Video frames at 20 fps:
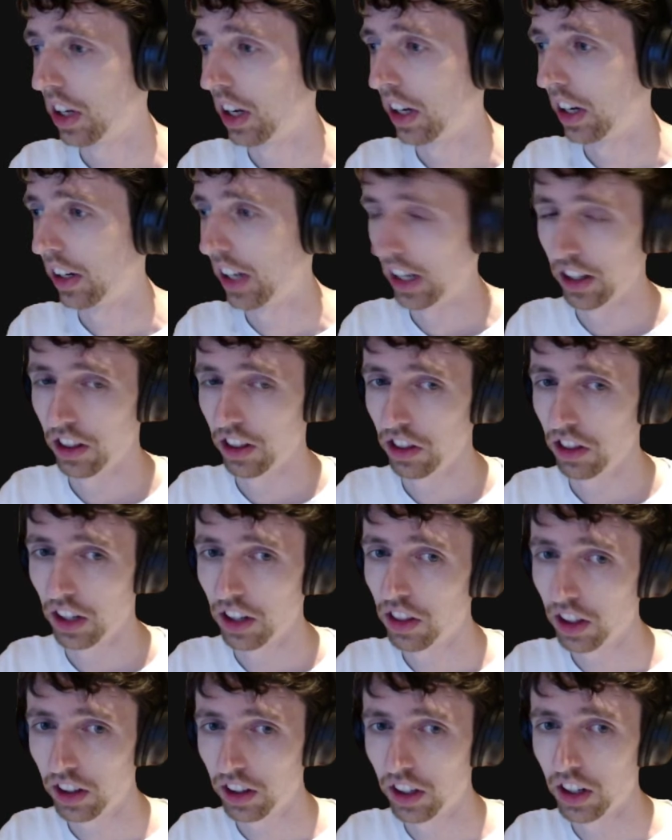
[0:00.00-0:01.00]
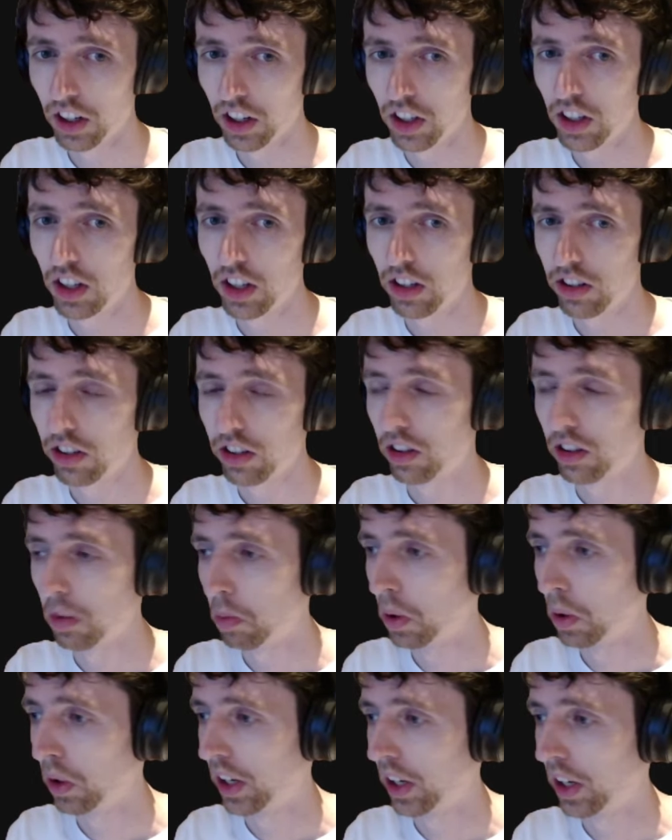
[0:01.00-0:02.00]
And I think that is the
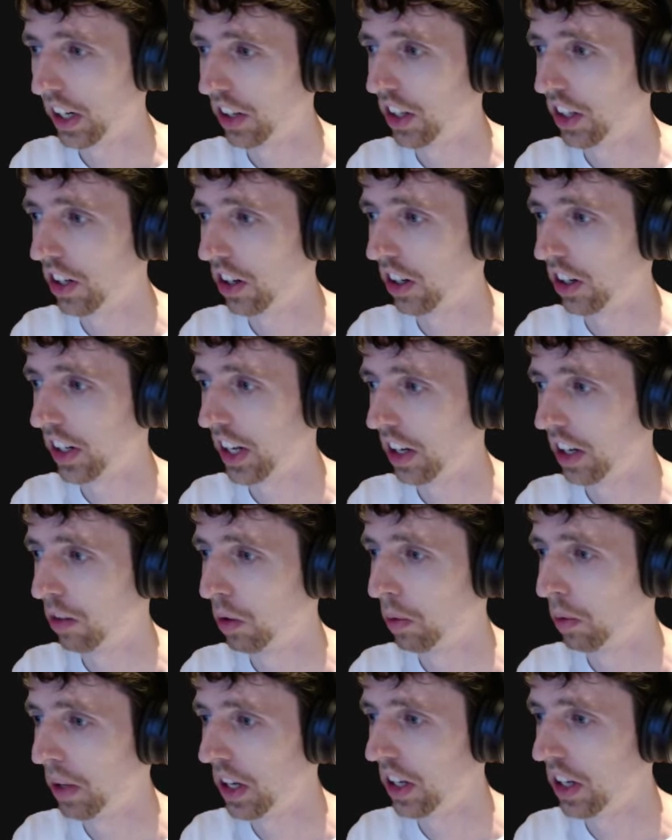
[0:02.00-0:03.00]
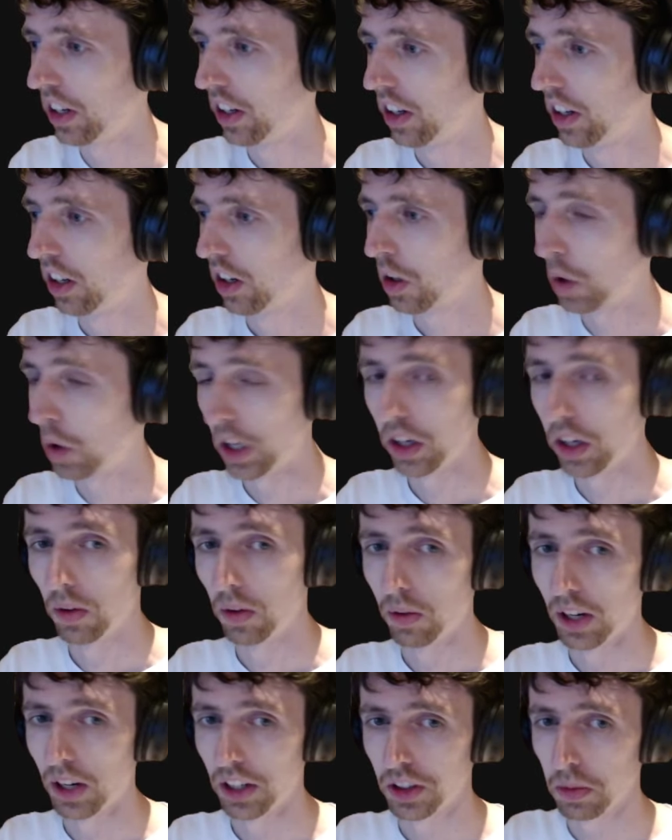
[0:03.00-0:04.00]
boat. Like, I think Arcane will be quite a
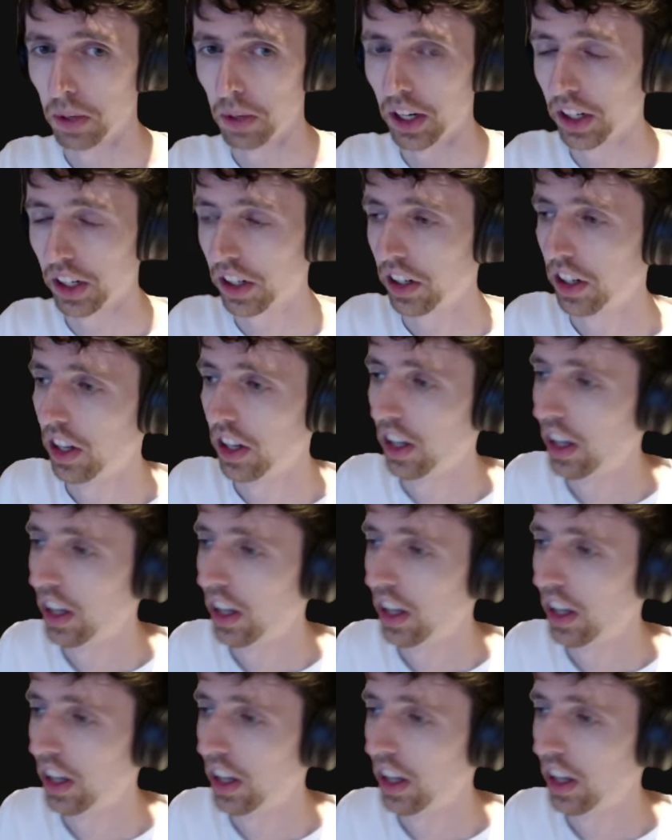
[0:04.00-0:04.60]
mobile spec.